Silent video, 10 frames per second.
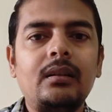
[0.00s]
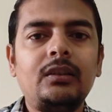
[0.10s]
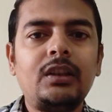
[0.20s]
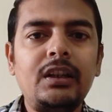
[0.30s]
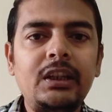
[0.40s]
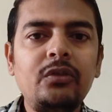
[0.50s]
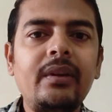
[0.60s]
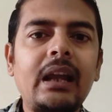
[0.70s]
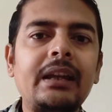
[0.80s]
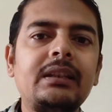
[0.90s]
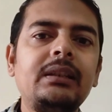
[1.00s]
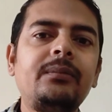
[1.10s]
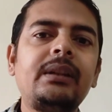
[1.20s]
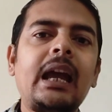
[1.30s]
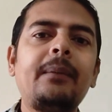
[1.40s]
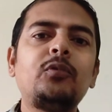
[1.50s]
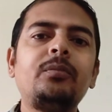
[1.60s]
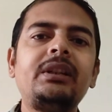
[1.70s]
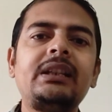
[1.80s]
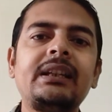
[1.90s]
The new variety we have to
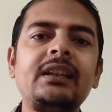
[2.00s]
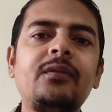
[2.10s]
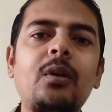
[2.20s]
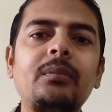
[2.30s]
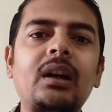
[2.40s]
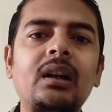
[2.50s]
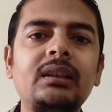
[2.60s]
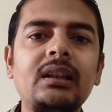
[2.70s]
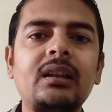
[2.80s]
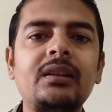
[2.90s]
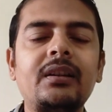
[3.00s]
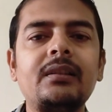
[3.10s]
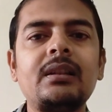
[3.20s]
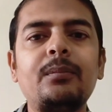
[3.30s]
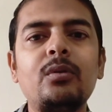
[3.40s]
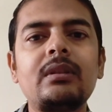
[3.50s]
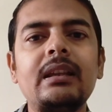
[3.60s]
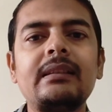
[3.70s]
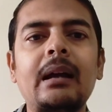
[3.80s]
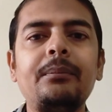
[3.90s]
be taking from the other country. Suppose the
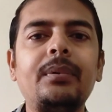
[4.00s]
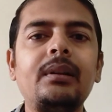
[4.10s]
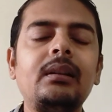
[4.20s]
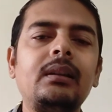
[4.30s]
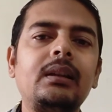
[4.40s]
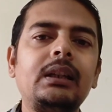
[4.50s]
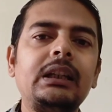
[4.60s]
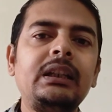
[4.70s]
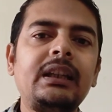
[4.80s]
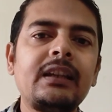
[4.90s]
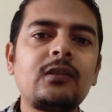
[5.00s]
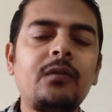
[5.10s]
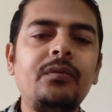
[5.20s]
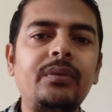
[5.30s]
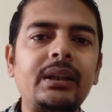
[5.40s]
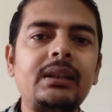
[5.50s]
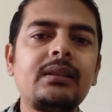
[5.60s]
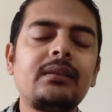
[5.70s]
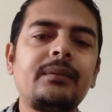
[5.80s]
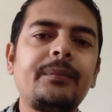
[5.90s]
example in case of
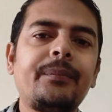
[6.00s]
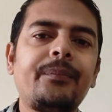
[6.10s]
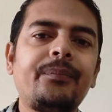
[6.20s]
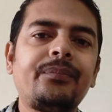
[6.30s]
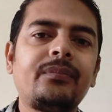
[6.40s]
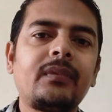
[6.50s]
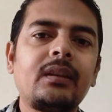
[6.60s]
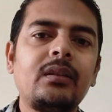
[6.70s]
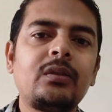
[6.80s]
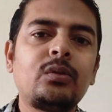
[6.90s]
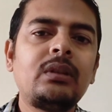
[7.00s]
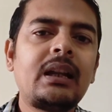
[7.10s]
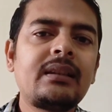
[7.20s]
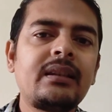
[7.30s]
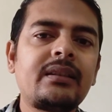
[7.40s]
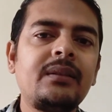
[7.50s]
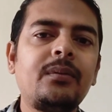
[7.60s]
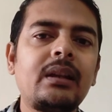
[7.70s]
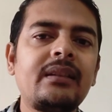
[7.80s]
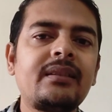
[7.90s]
wheat, Sonara
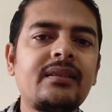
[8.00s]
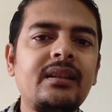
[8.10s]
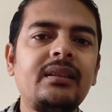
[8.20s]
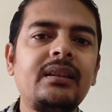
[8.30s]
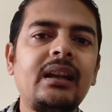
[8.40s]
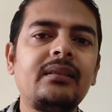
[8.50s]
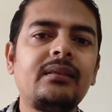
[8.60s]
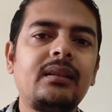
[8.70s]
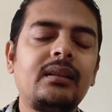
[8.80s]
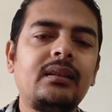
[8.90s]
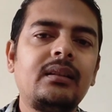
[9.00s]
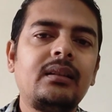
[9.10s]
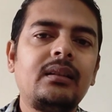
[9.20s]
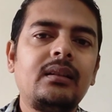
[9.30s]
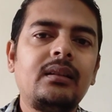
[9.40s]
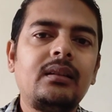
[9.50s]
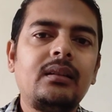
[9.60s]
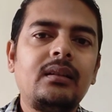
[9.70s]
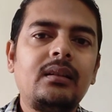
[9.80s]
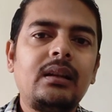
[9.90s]
64 and 63
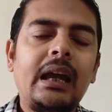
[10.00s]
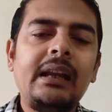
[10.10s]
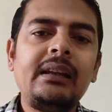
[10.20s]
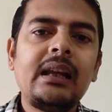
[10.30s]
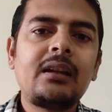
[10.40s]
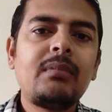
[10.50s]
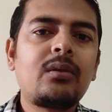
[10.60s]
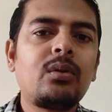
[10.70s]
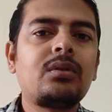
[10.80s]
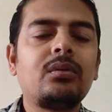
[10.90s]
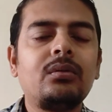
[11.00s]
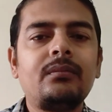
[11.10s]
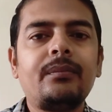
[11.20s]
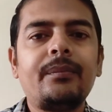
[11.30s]
and Larma Rosso